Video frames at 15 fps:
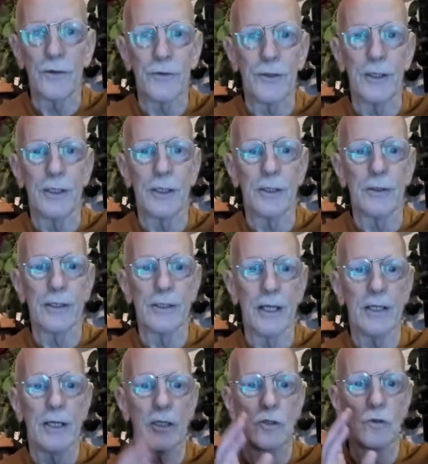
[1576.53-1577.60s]
theater, and
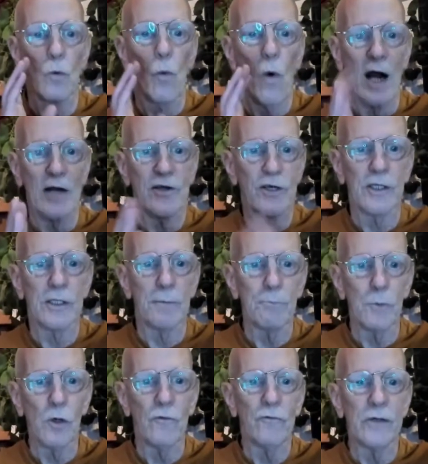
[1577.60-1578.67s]
then it's watching the
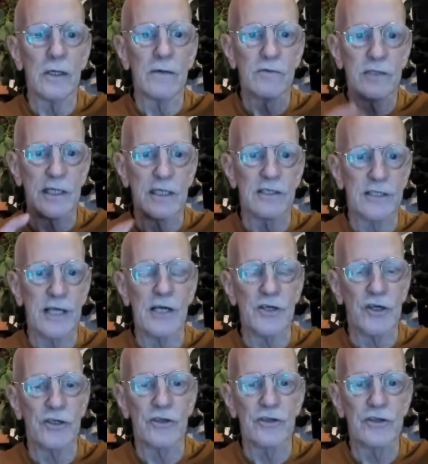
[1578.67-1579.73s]
movie of
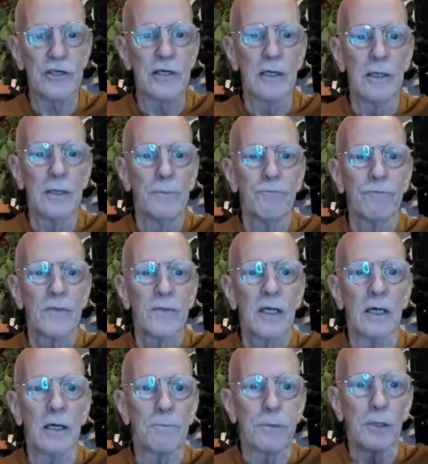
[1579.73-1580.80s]
sensations,
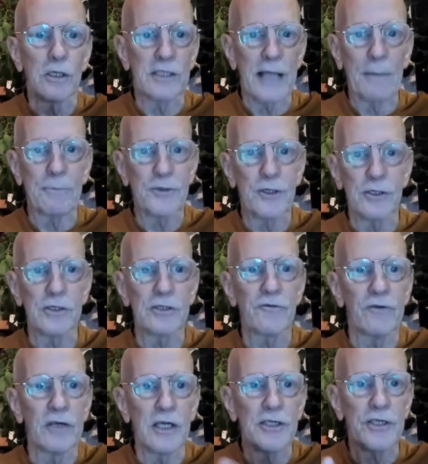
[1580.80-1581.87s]
perceptions,
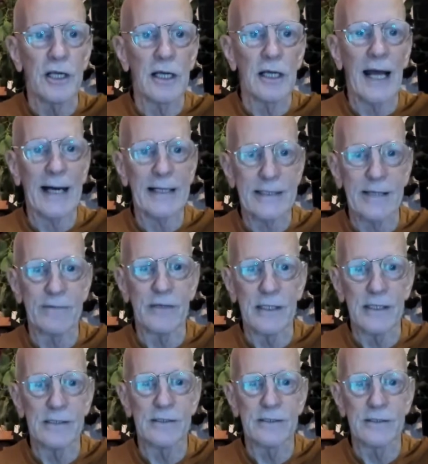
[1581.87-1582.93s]
volitional
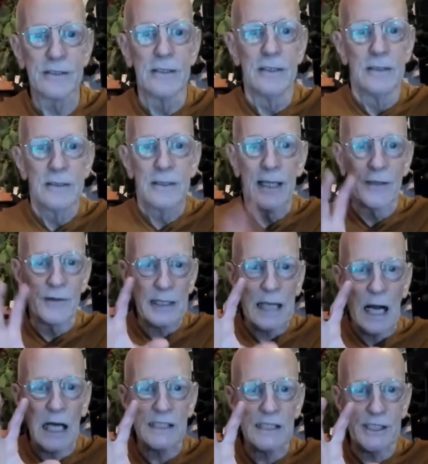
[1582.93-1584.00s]
activities in the
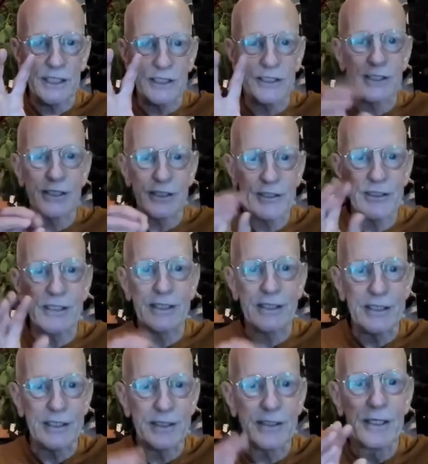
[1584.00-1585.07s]
consciousness
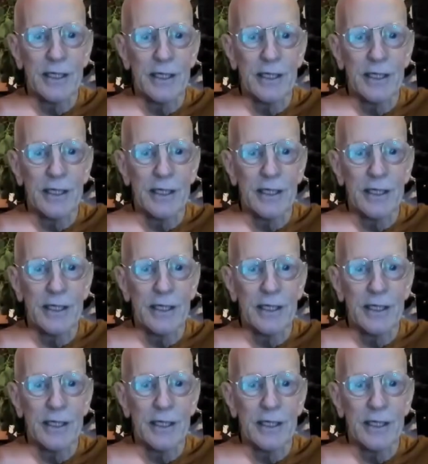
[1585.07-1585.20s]
of